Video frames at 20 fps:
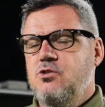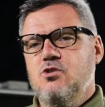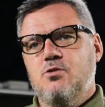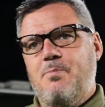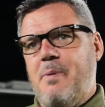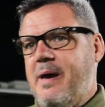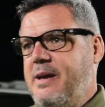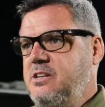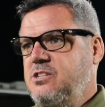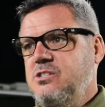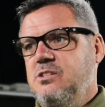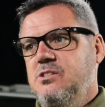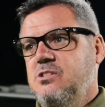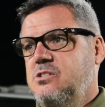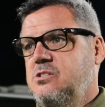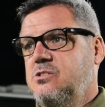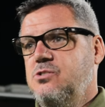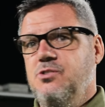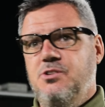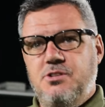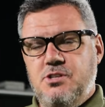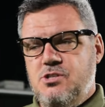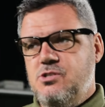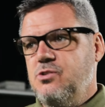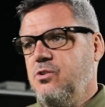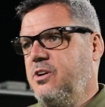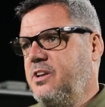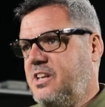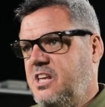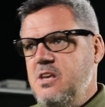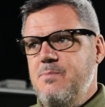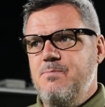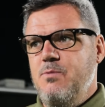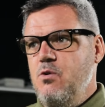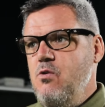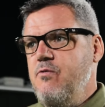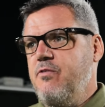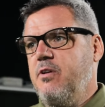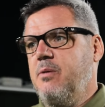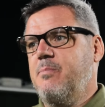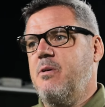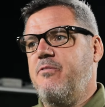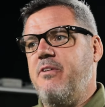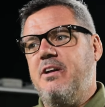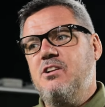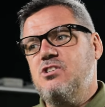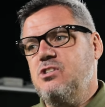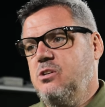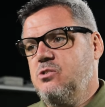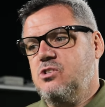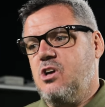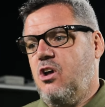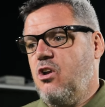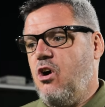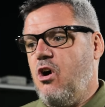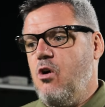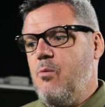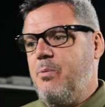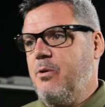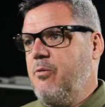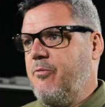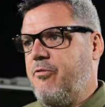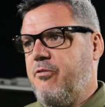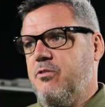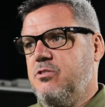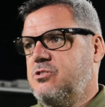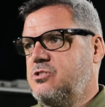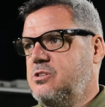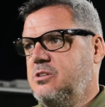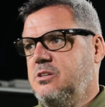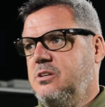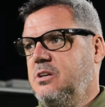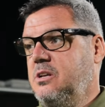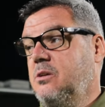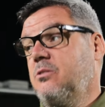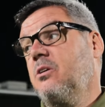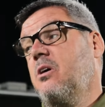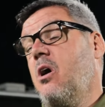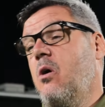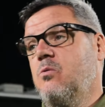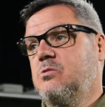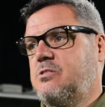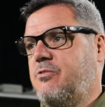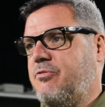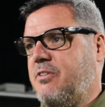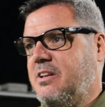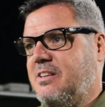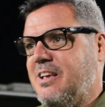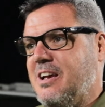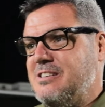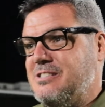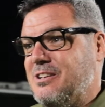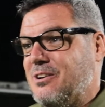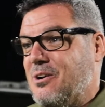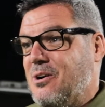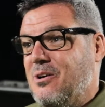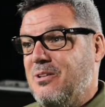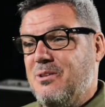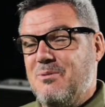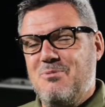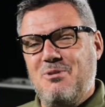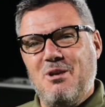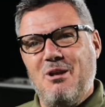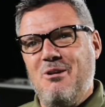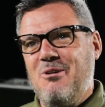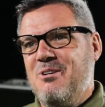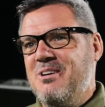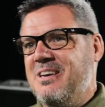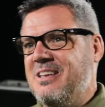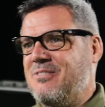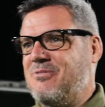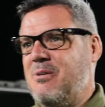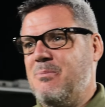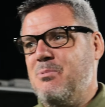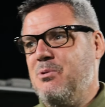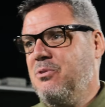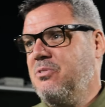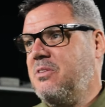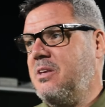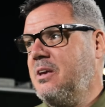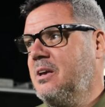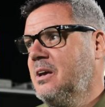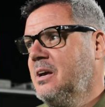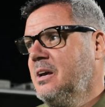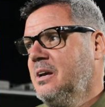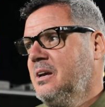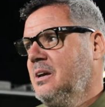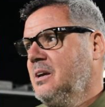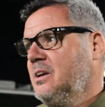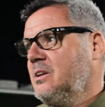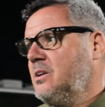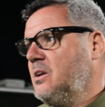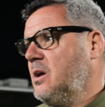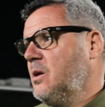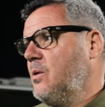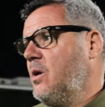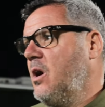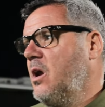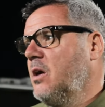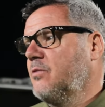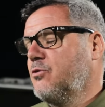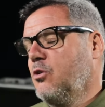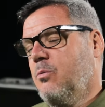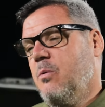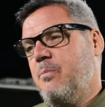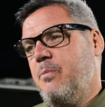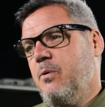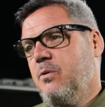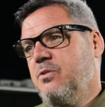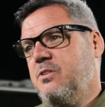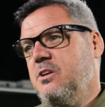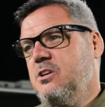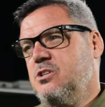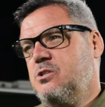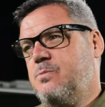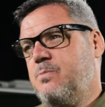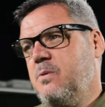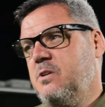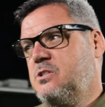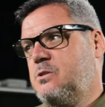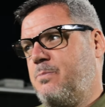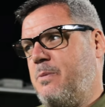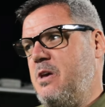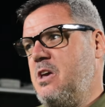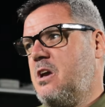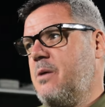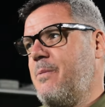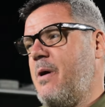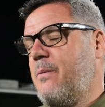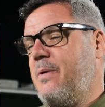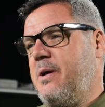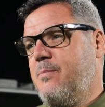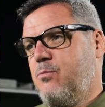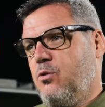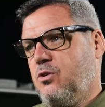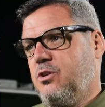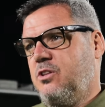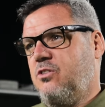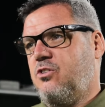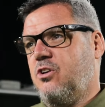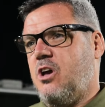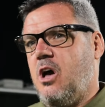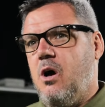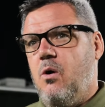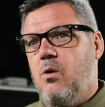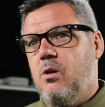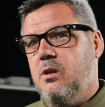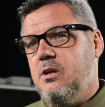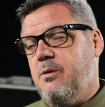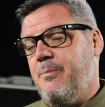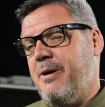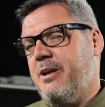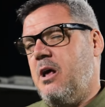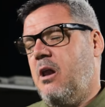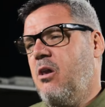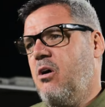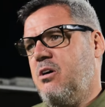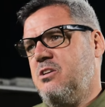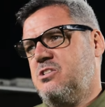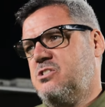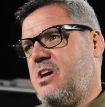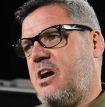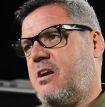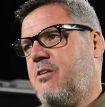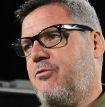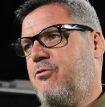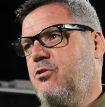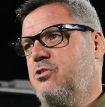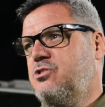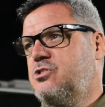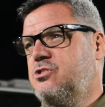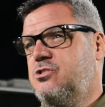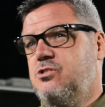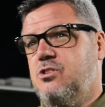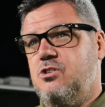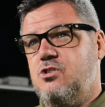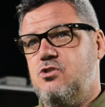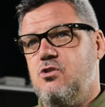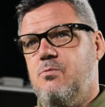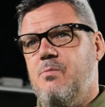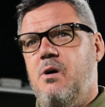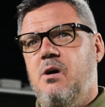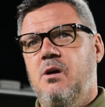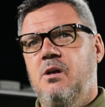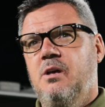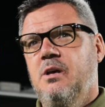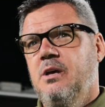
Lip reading: Just patience, side to side, keep moving them. Eventually, it's going to open up for us. The goal was a fantastic goal. I'm delighted for Bronte. All I've done with Bronte is speak about him running to goal. He made a lot of sacrifices in the summer.